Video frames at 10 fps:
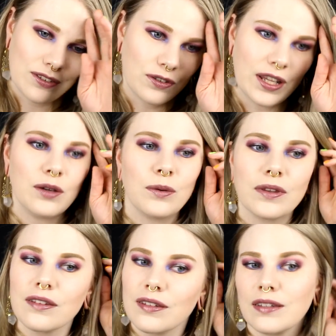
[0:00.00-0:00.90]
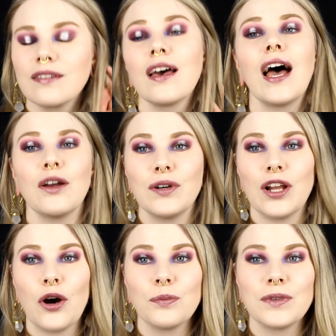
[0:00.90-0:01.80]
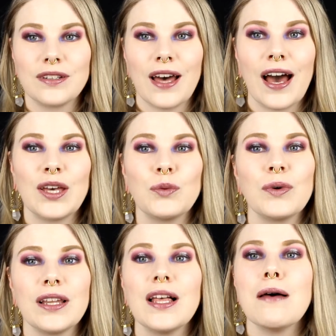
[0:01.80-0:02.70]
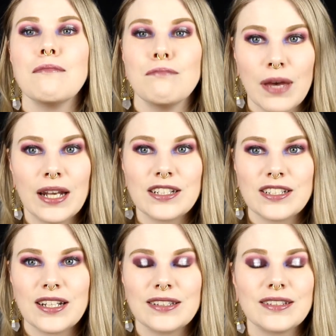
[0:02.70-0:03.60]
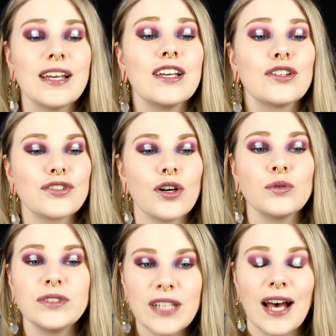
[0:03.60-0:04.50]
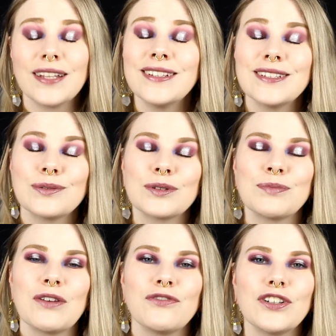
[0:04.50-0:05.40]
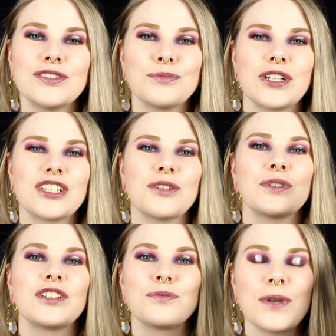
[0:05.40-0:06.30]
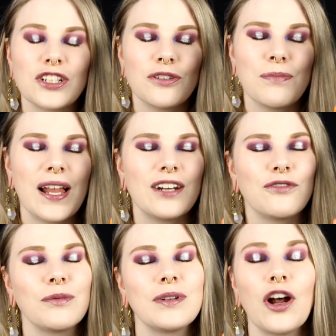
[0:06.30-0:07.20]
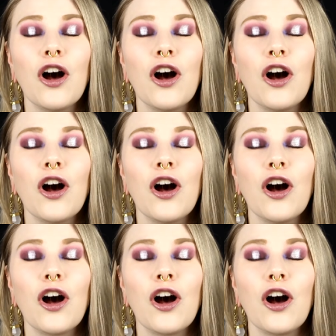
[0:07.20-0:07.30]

today when you see it. I really hope that I will manage that. So yeah, this was my first impression with the Spectral palette from Lynn